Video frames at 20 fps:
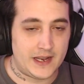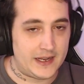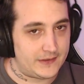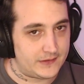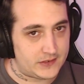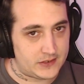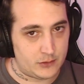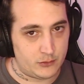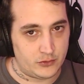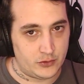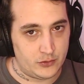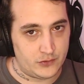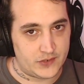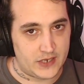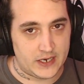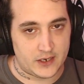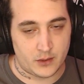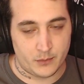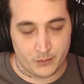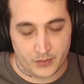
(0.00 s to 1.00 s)
and still use
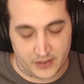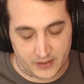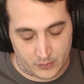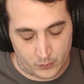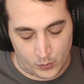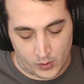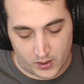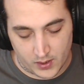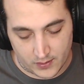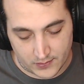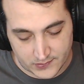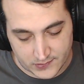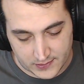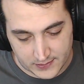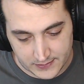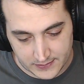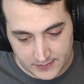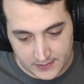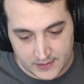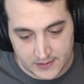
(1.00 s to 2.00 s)
that completely
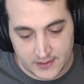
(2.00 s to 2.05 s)
wirelessly.